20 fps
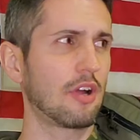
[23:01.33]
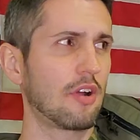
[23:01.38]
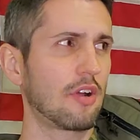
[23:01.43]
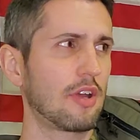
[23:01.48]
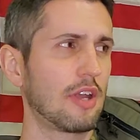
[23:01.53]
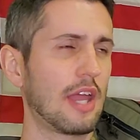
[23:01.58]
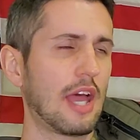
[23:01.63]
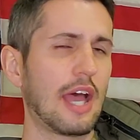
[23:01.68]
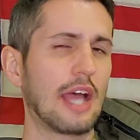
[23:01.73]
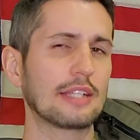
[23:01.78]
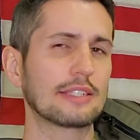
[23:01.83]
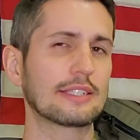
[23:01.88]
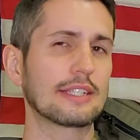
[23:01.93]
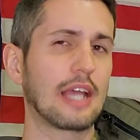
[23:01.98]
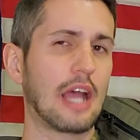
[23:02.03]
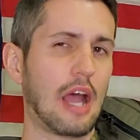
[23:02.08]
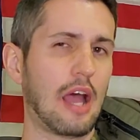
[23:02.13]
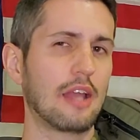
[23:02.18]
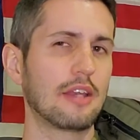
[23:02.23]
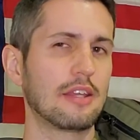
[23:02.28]
are not
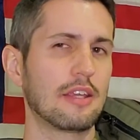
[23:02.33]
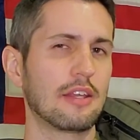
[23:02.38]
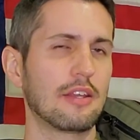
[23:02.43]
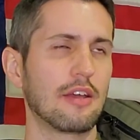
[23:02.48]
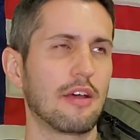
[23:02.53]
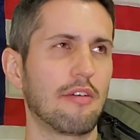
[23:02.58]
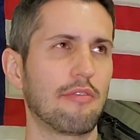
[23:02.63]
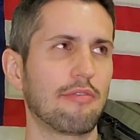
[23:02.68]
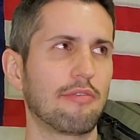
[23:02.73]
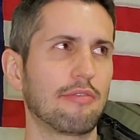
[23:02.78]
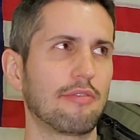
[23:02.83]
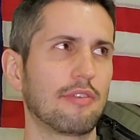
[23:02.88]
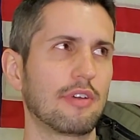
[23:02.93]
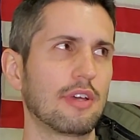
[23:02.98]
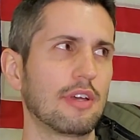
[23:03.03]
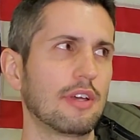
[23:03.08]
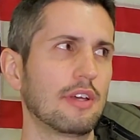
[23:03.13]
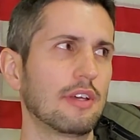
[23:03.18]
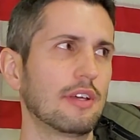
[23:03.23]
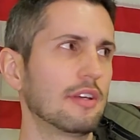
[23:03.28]
conny enough
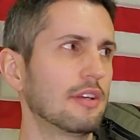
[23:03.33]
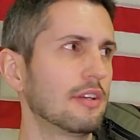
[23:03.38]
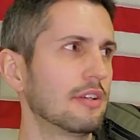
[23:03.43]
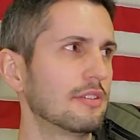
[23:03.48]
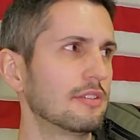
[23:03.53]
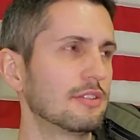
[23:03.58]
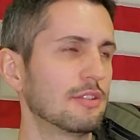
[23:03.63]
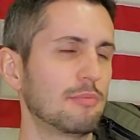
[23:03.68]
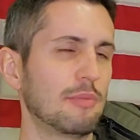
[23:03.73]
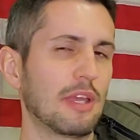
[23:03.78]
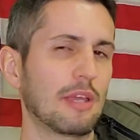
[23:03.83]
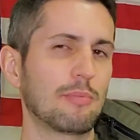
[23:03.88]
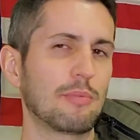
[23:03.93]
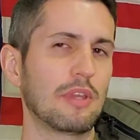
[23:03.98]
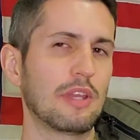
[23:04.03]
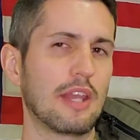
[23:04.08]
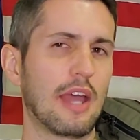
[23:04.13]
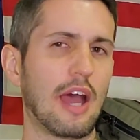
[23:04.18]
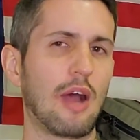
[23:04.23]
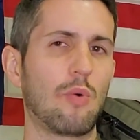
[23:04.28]
to make me
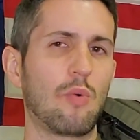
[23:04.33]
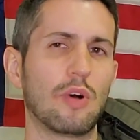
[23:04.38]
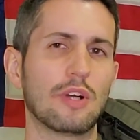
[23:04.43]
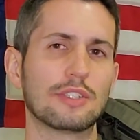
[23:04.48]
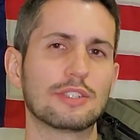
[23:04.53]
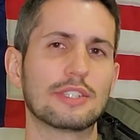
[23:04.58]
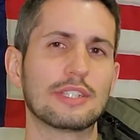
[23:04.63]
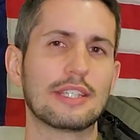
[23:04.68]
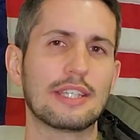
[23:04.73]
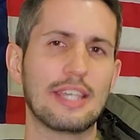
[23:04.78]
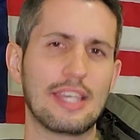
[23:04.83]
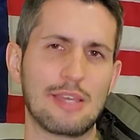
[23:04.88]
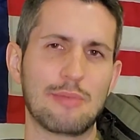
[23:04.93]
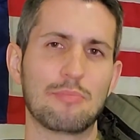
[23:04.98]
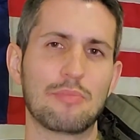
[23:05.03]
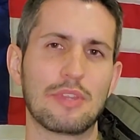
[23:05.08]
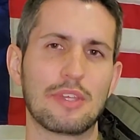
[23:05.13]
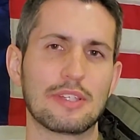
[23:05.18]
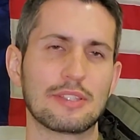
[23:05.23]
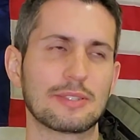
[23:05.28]
not want to
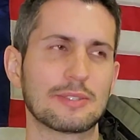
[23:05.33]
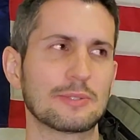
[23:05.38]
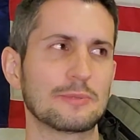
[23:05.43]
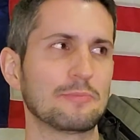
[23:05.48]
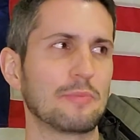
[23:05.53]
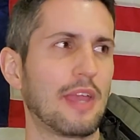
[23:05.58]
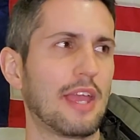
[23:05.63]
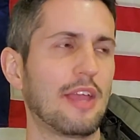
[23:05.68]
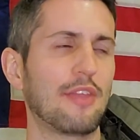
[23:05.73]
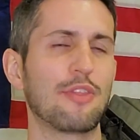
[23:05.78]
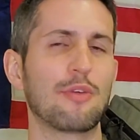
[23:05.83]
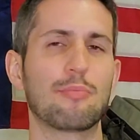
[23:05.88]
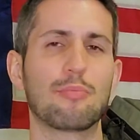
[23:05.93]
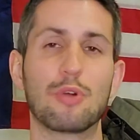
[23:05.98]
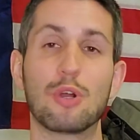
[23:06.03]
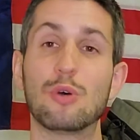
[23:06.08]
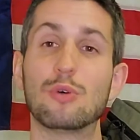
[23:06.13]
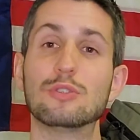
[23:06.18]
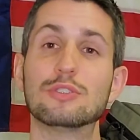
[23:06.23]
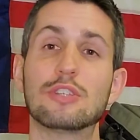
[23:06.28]
keep this. And the
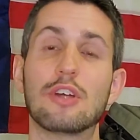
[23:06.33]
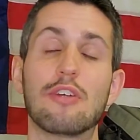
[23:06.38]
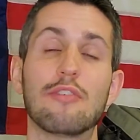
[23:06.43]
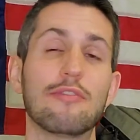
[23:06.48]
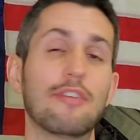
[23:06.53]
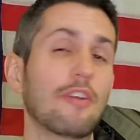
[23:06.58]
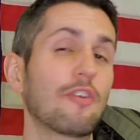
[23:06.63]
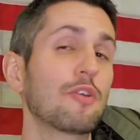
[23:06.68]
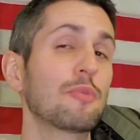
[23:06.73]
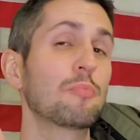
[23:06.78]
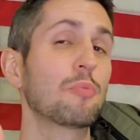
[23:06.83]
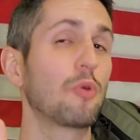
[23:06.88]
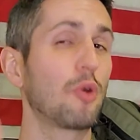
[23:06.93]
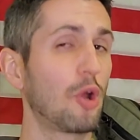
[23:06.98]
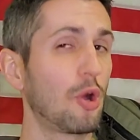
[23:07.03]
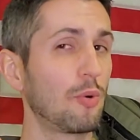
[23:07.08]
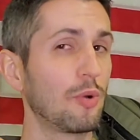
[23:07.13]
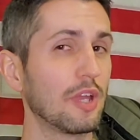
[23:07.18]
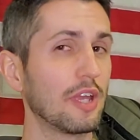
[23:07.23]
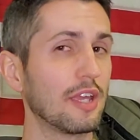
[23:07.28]
pros are very
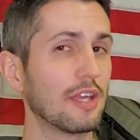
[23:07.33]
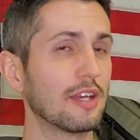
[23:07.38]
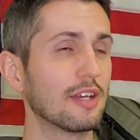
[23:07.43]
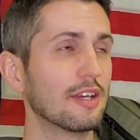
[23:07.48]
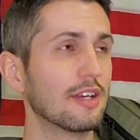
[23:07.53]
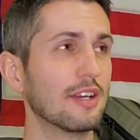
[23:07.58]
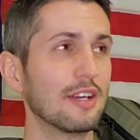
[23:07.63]
pro-y.